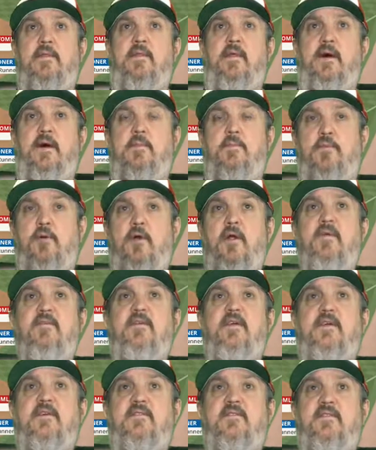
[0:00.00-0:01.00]
the
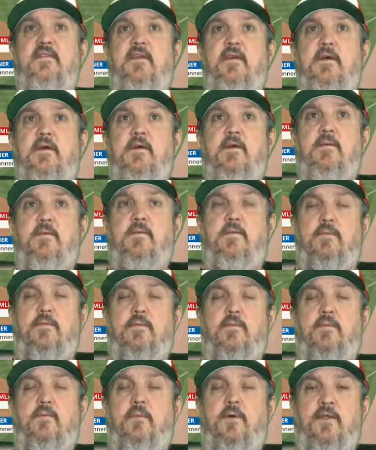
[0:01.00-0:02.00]
previous year,
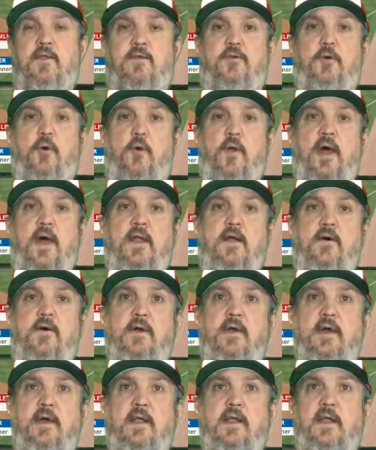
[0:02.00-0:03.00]
when the tornado
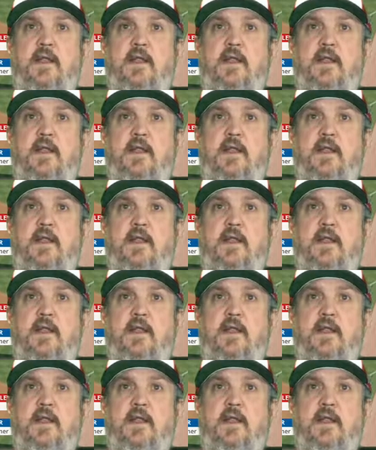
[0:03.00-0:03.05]
hit,